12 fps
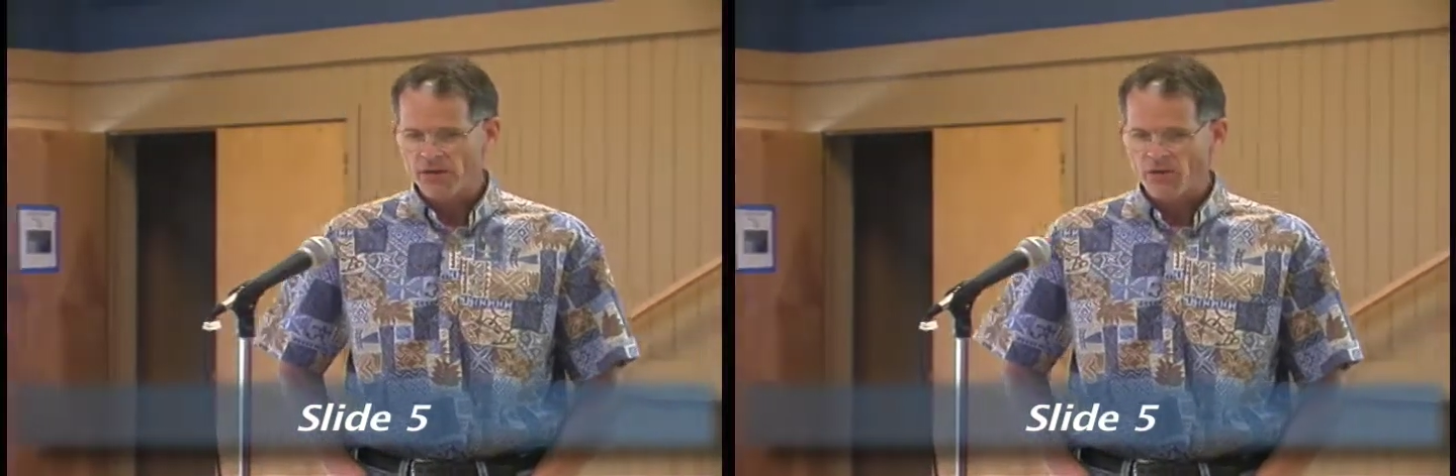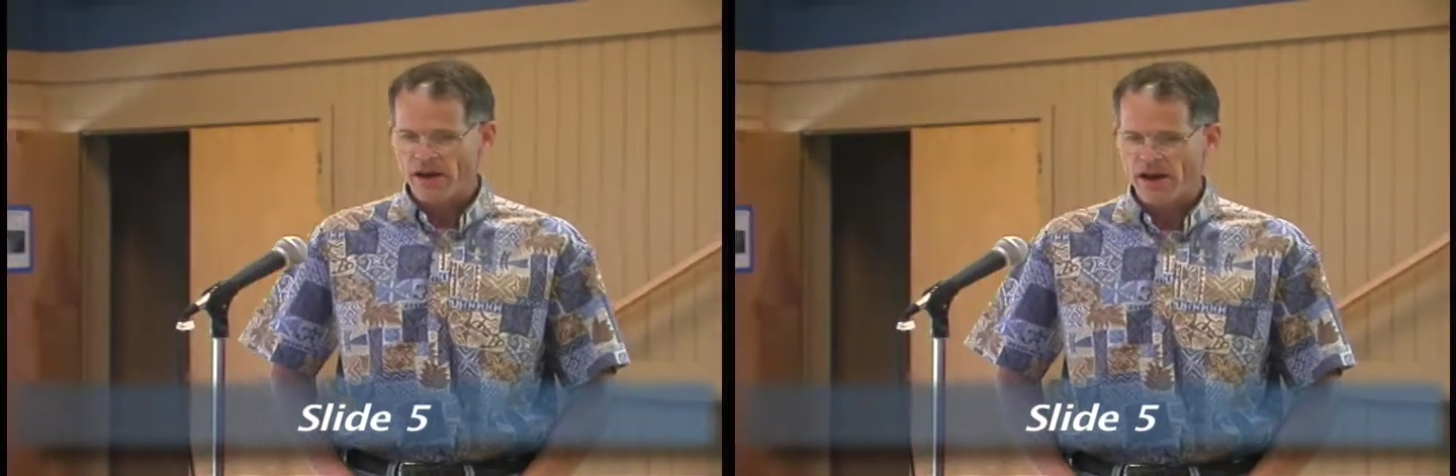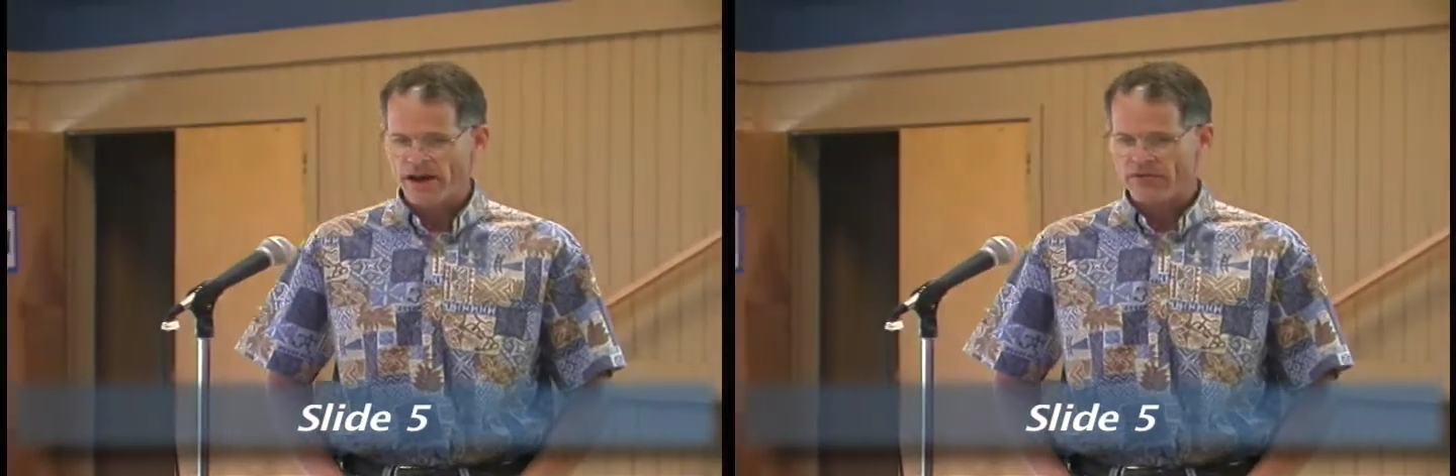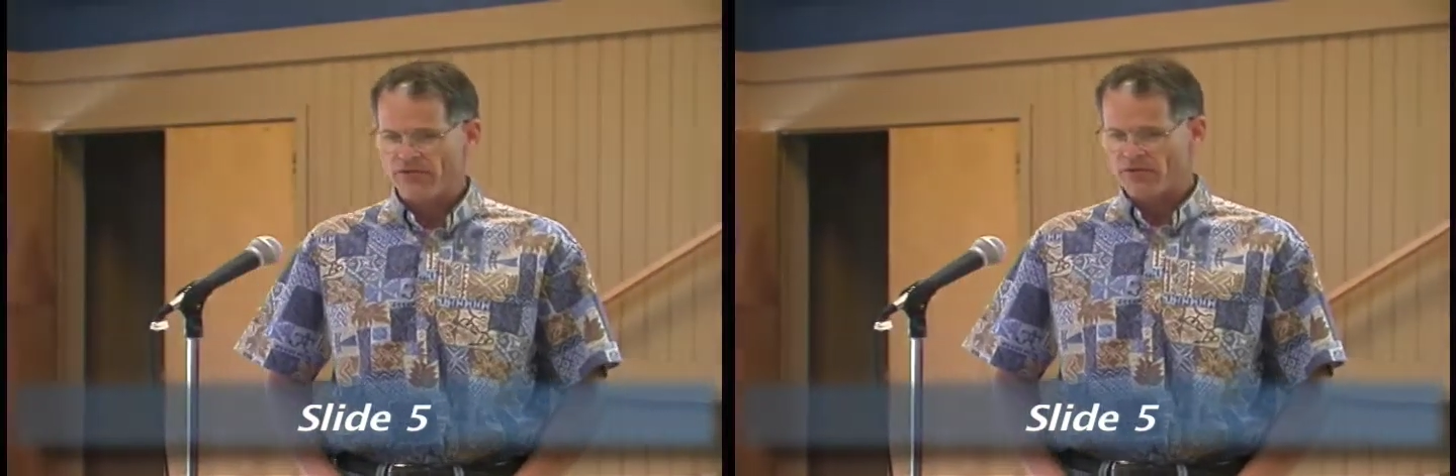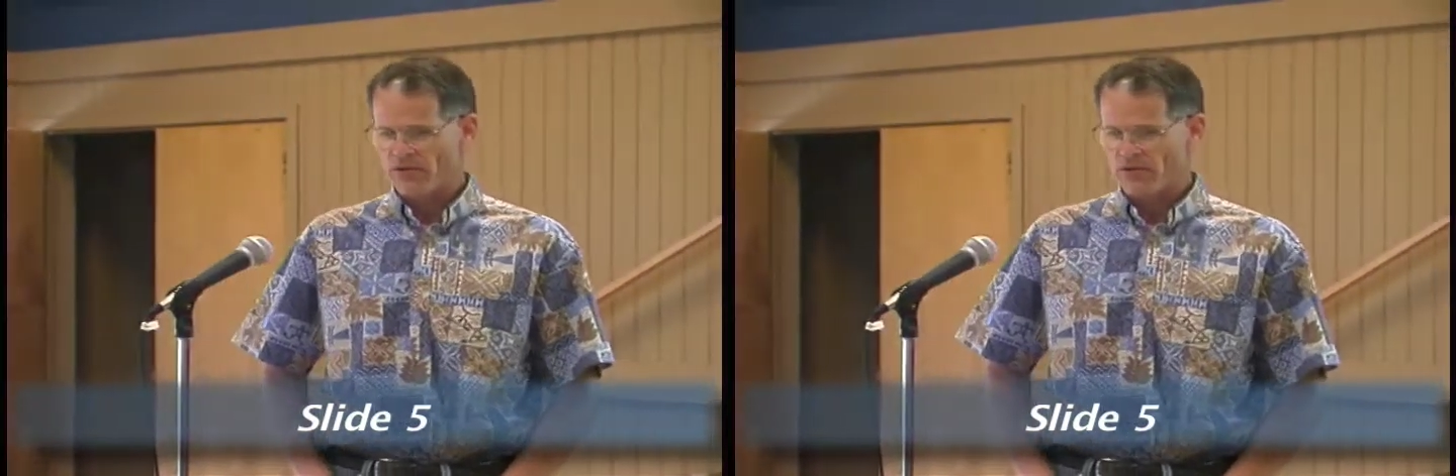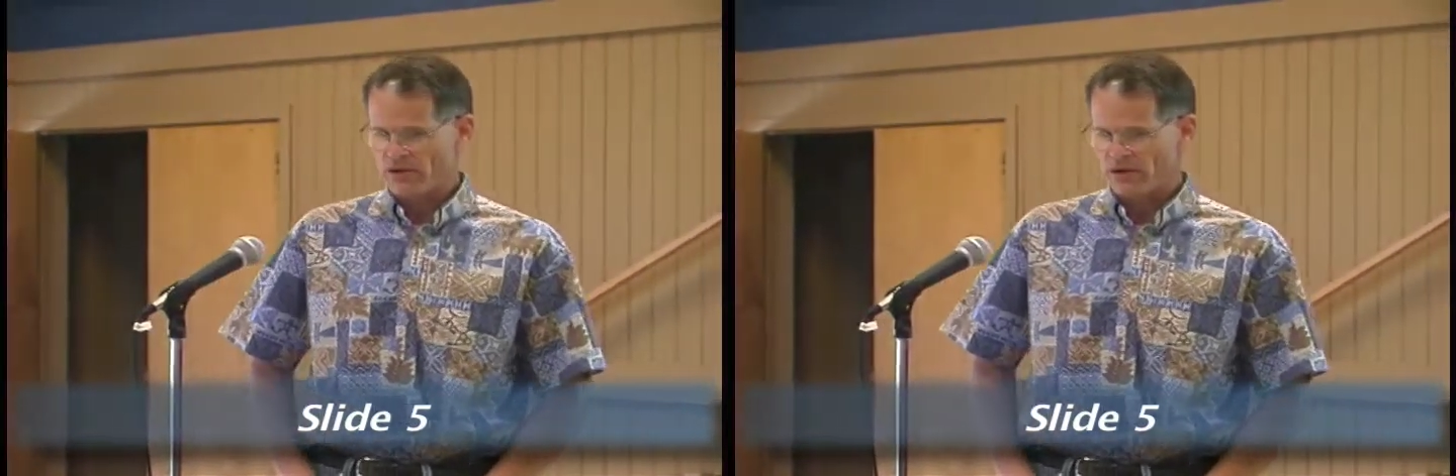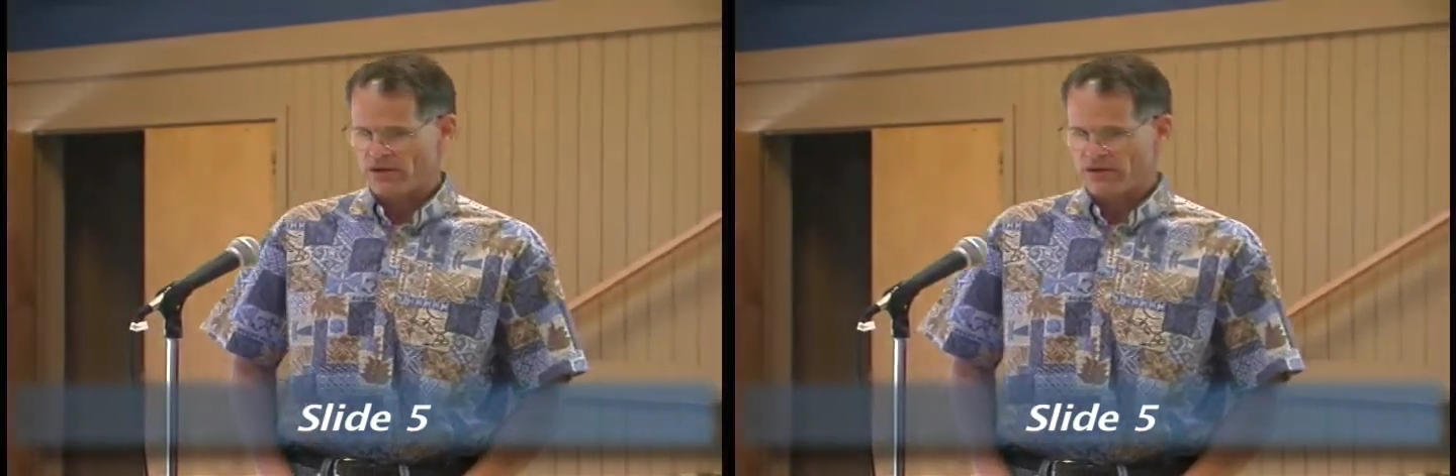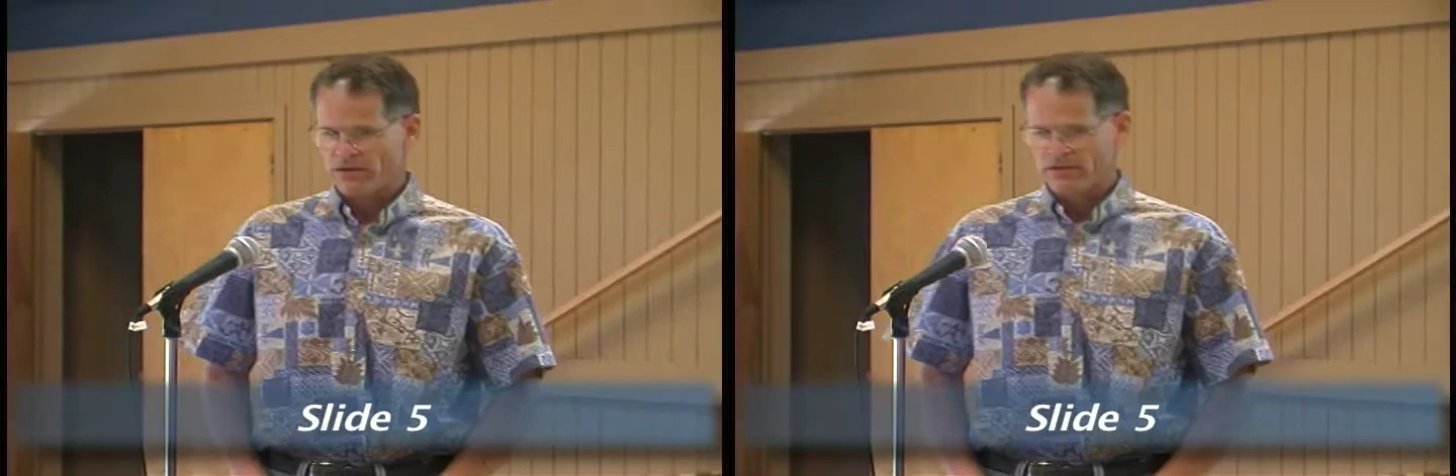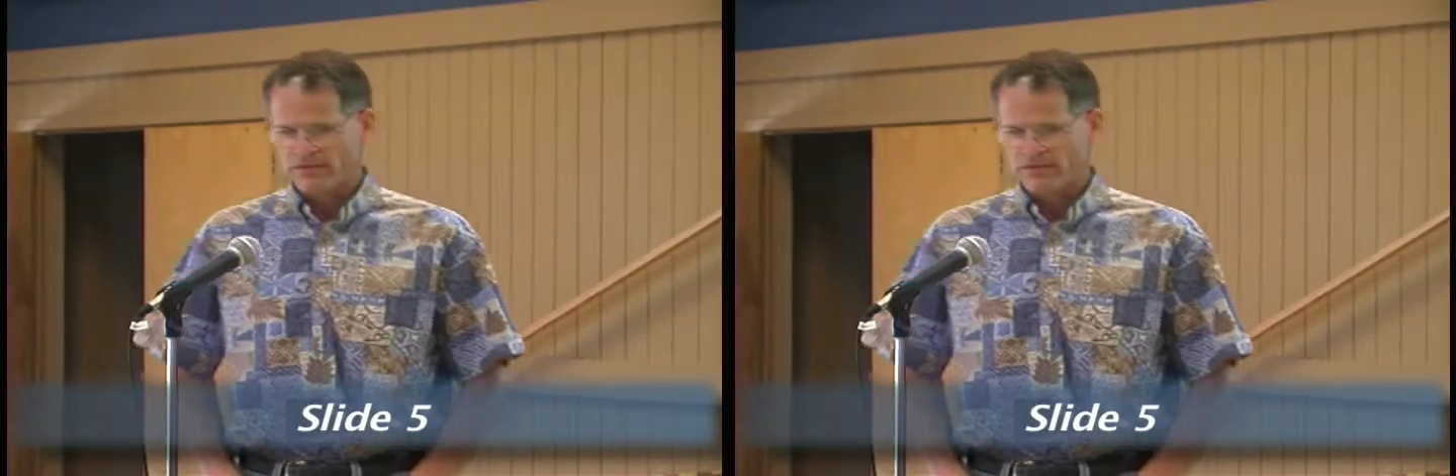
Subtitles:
a way for